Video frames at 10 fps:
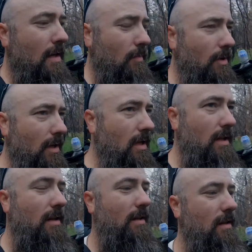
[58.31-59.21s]
but
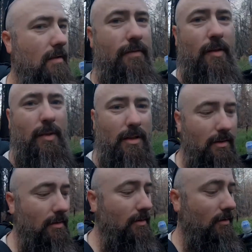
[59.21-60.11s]
I didn't film it because I
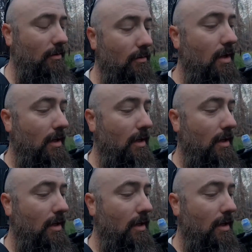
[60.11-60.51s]
was just so